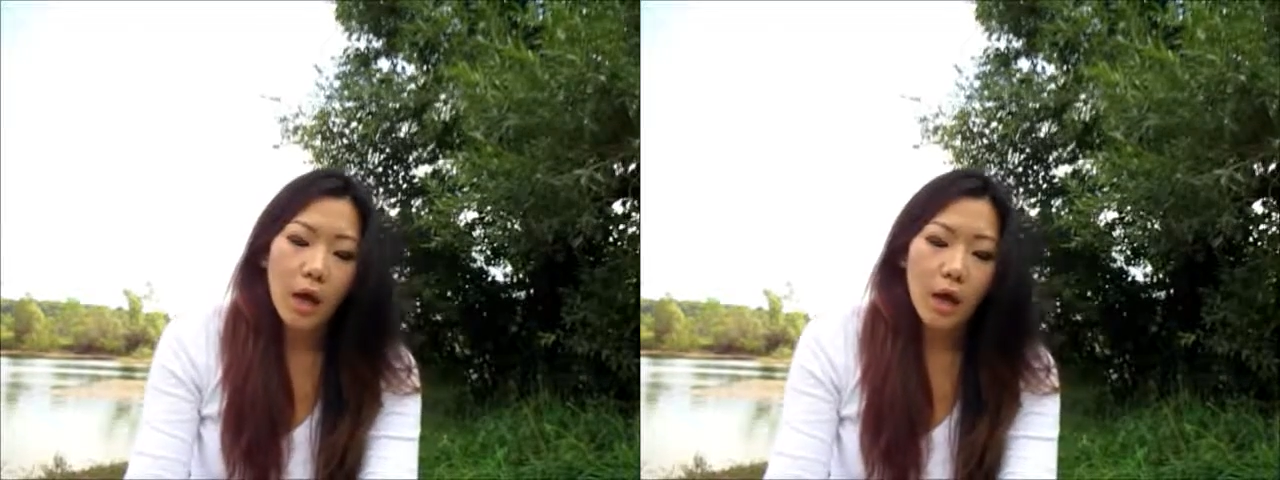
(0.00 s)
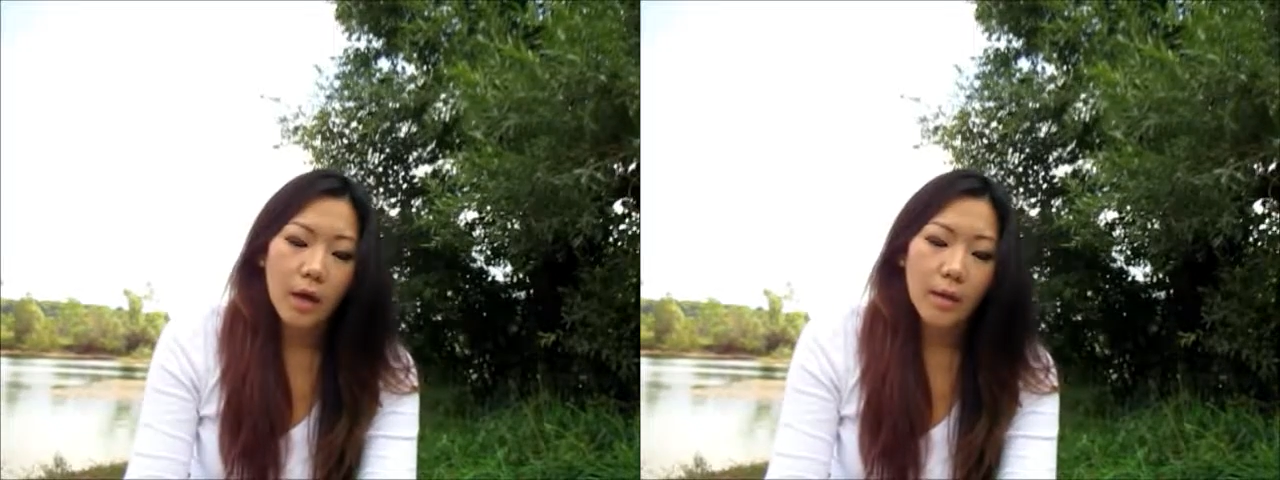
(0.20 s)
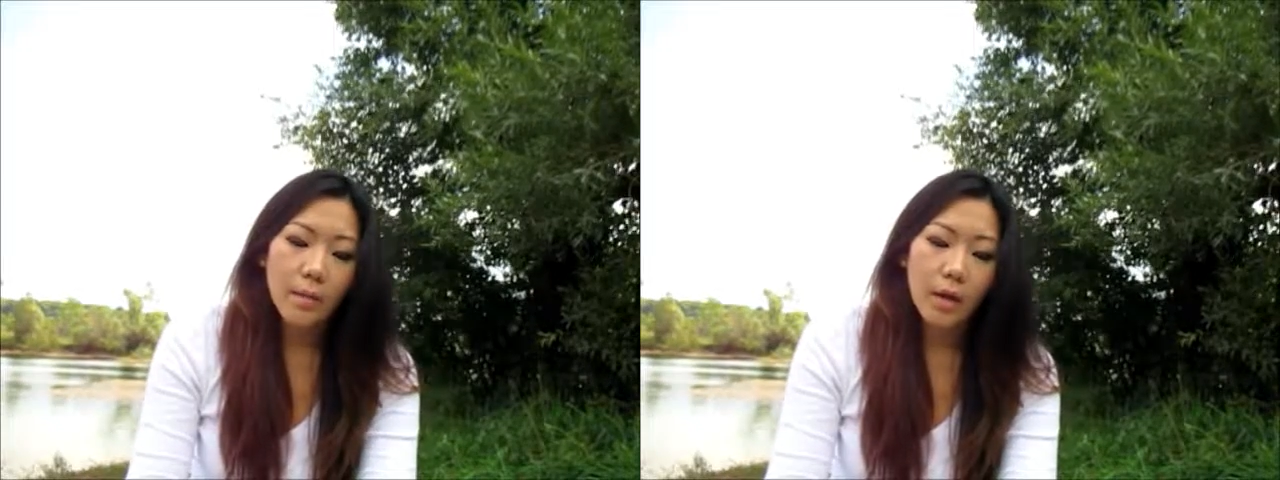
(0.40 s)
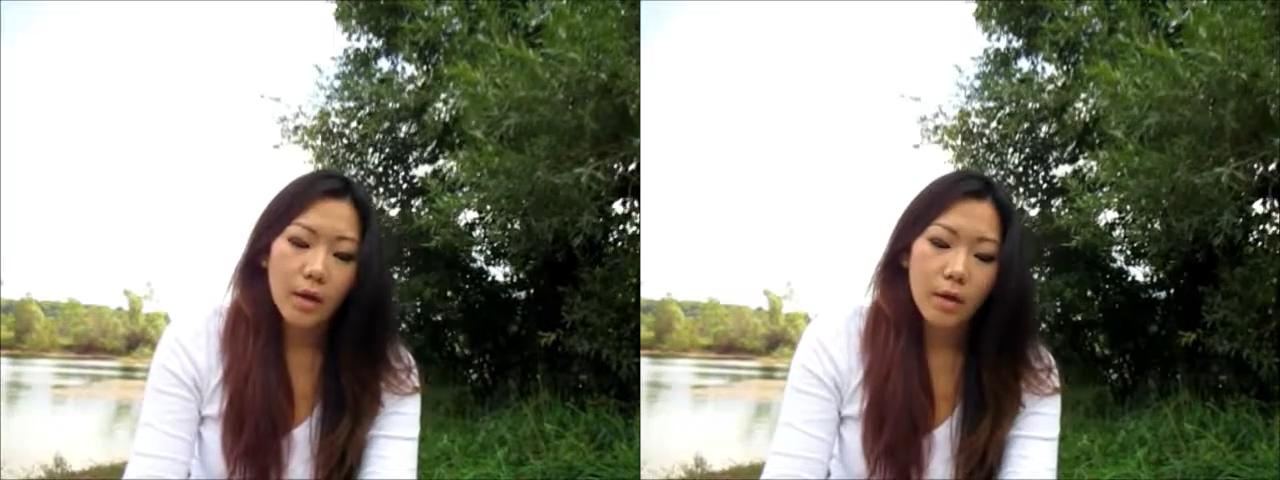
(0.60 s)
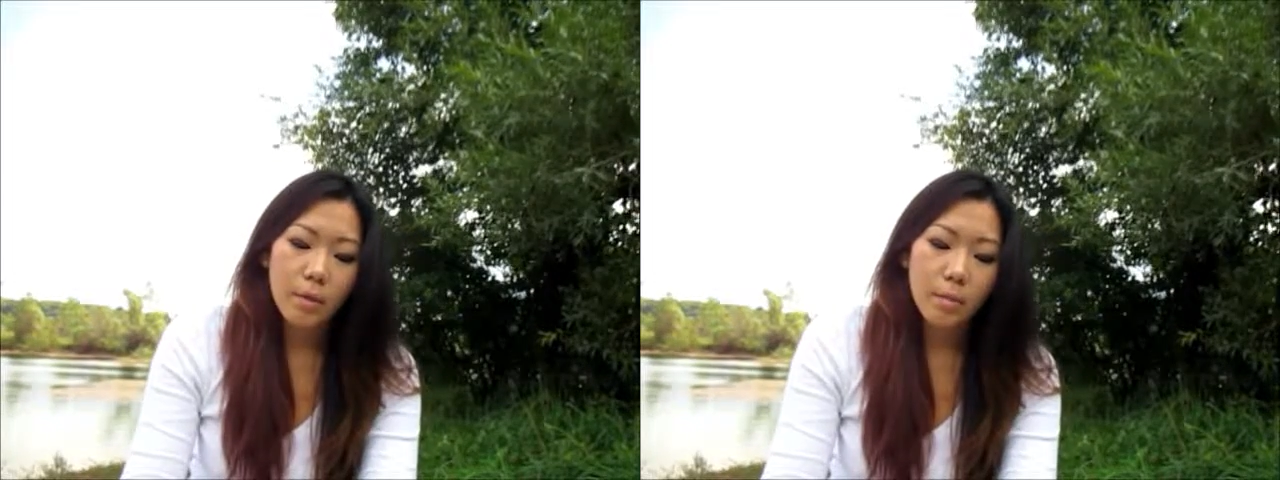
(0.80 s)
um,
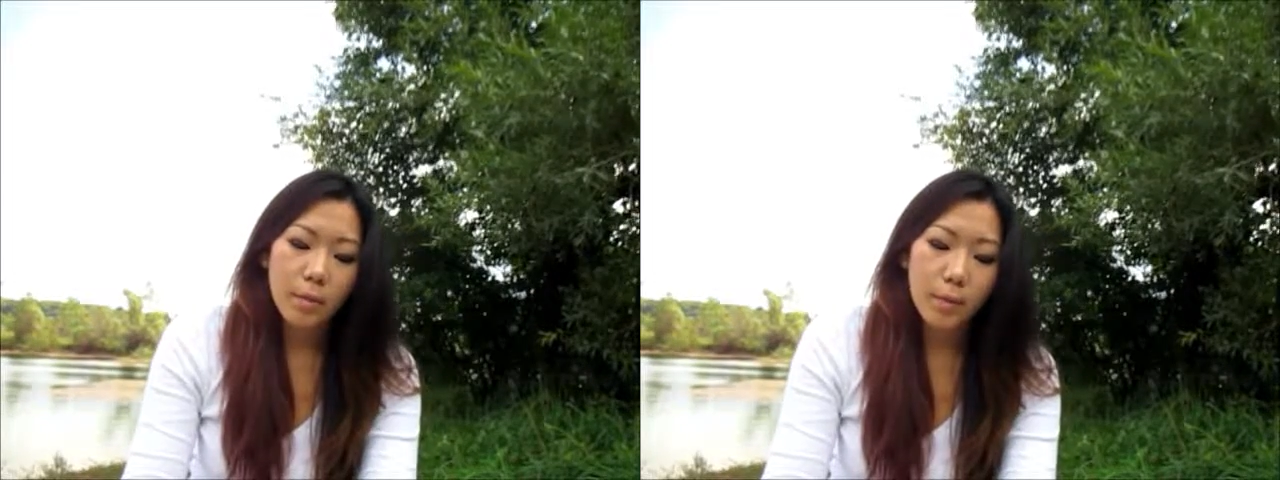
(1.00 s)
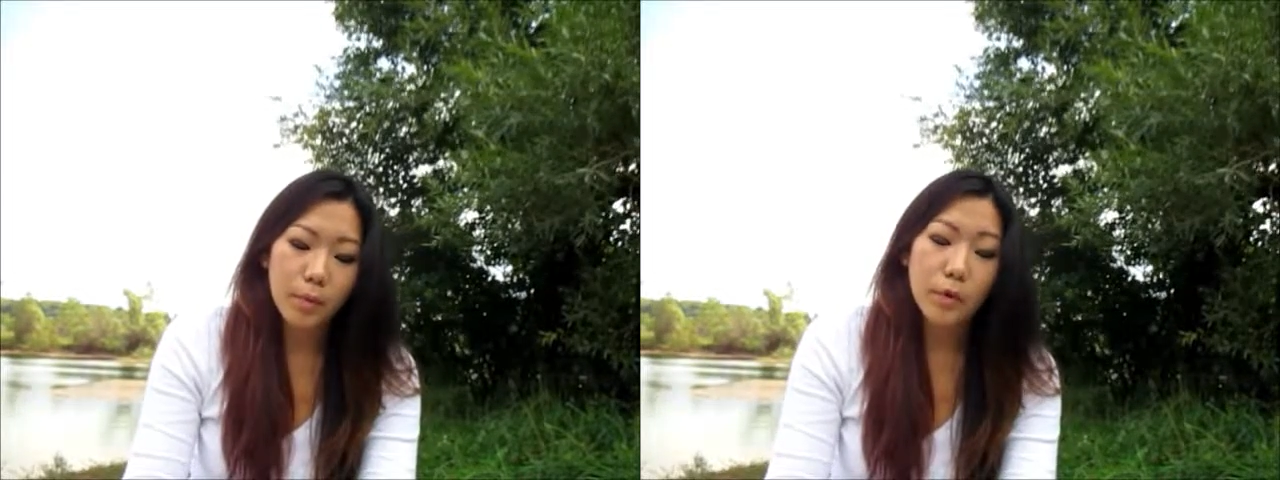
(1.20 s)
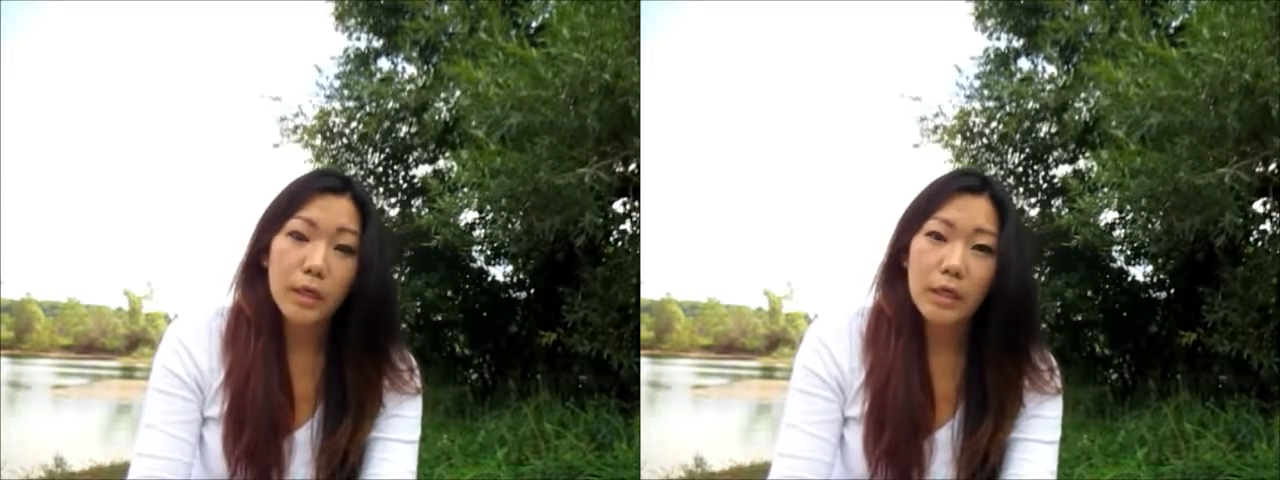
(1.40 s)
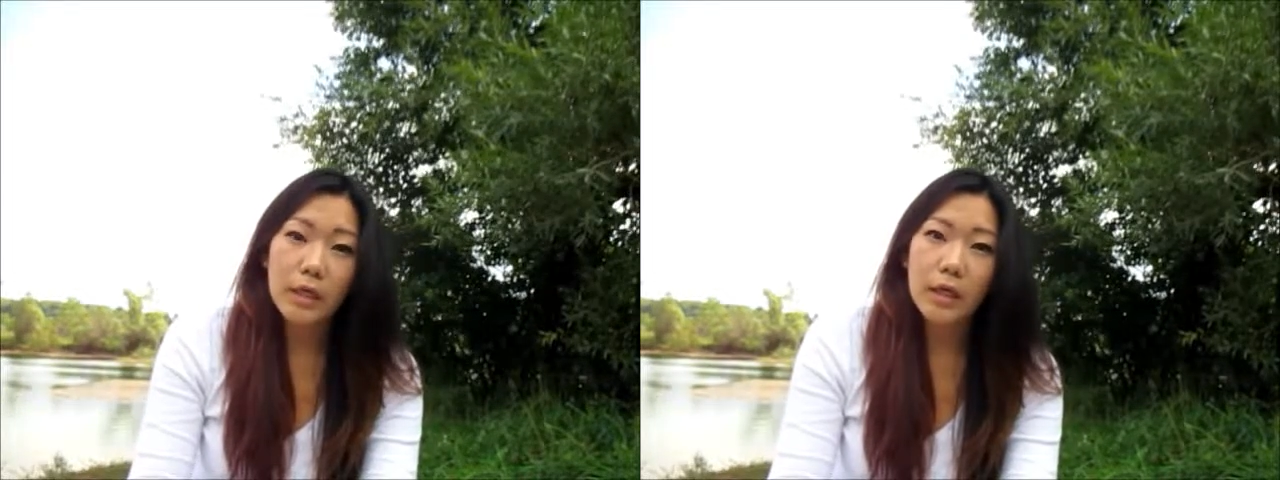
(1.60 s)
people need